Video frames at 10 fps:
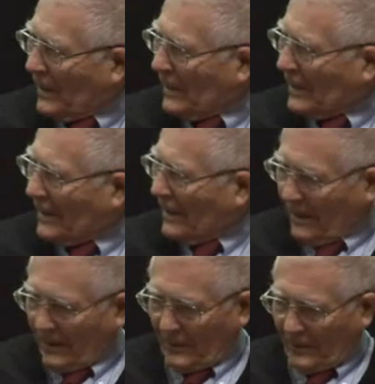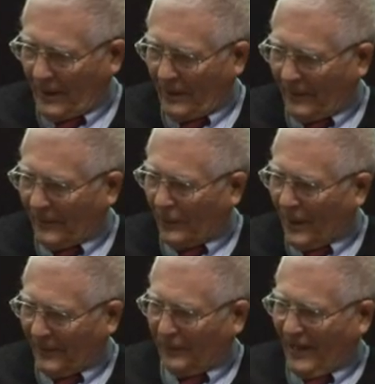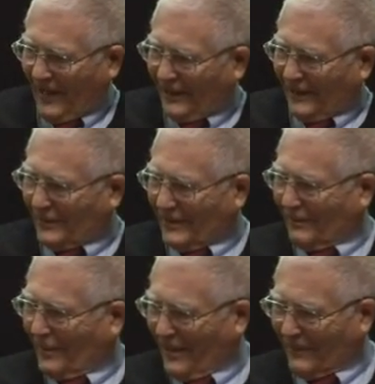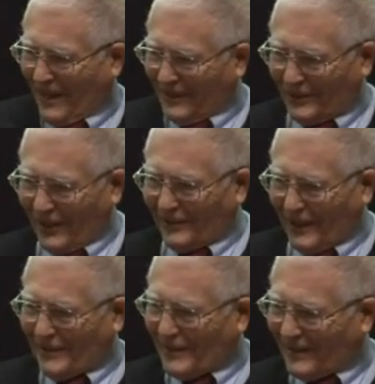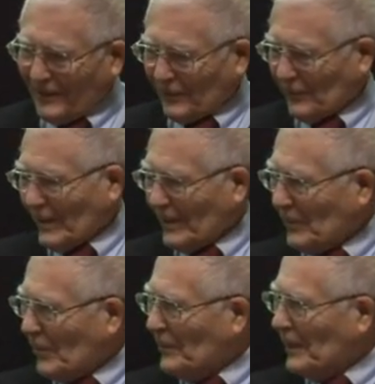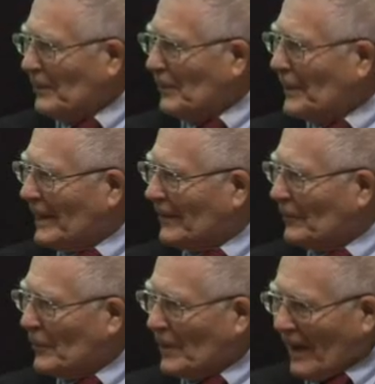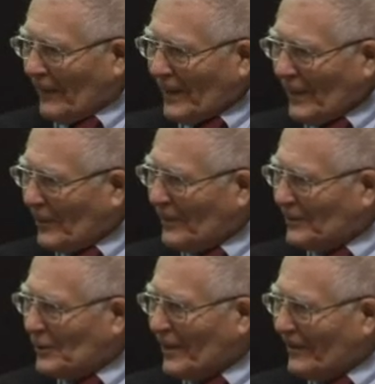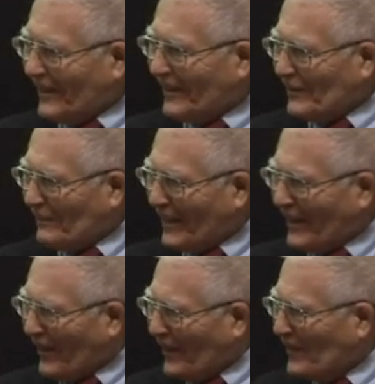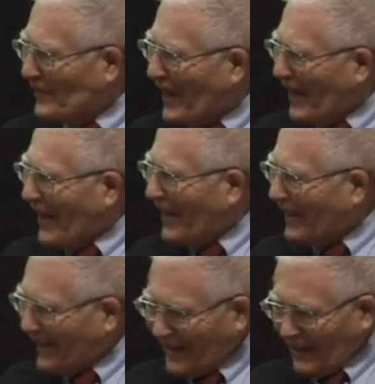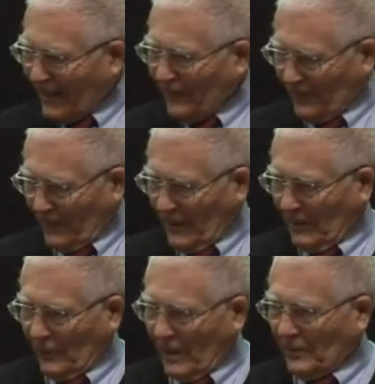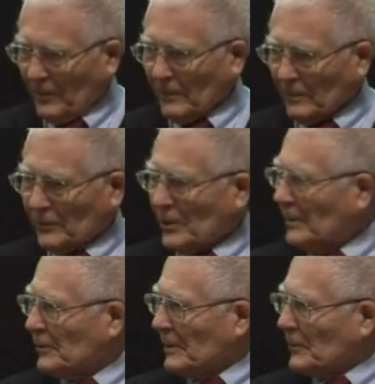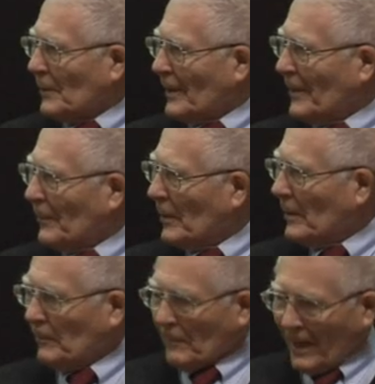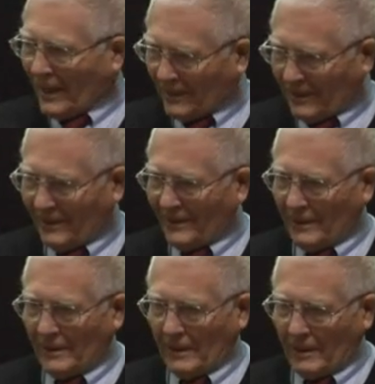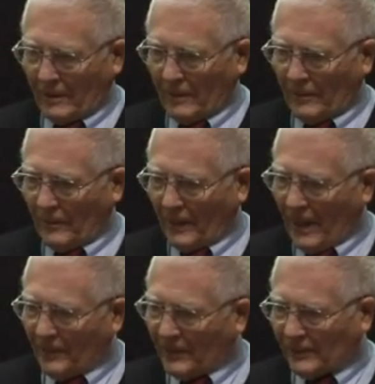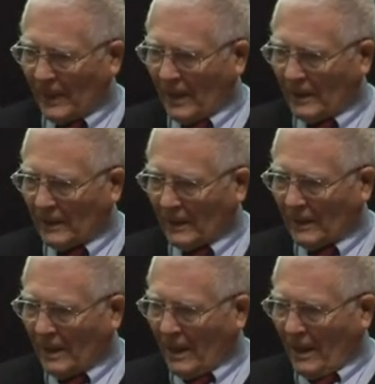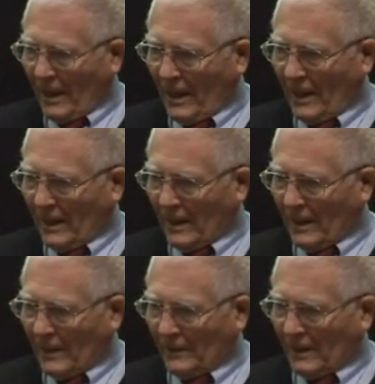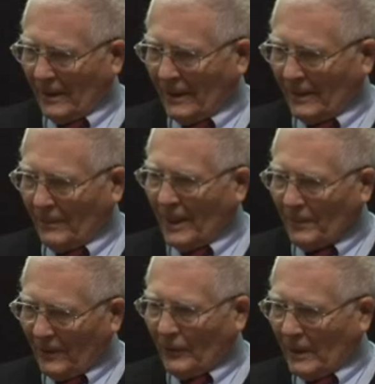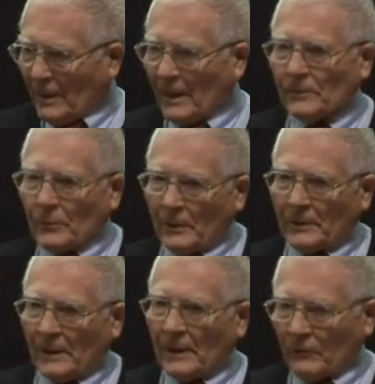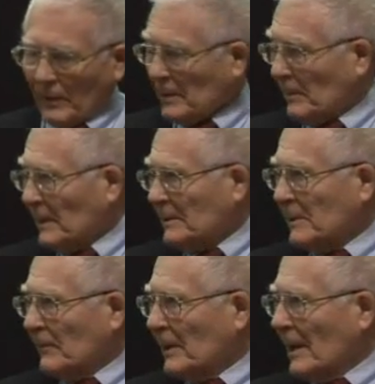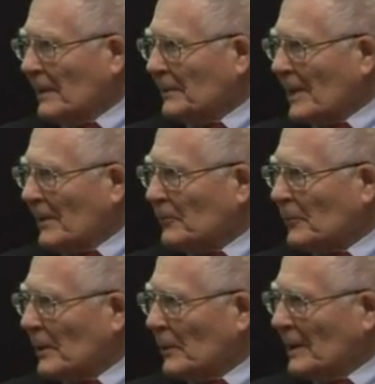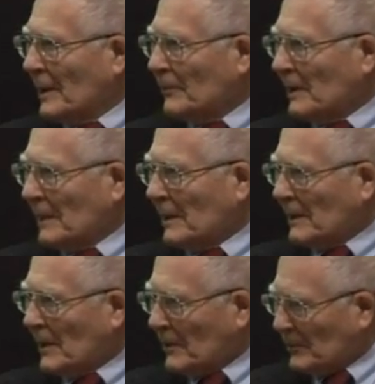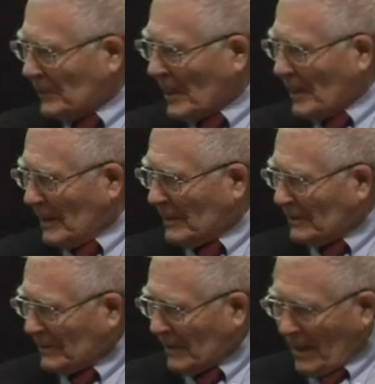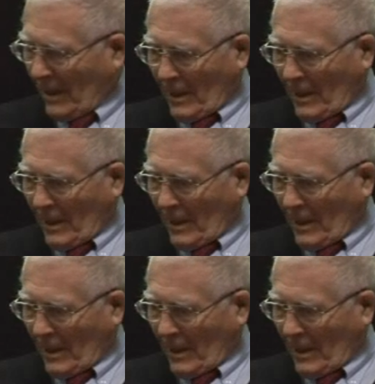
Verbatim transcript: being, having white feathers shoved at me in the street or people being rude, they were cheering me on. Yes. Even the tribunal judges were mild and understanding. And it made me realize what an incredibly civilized country we lived in those days.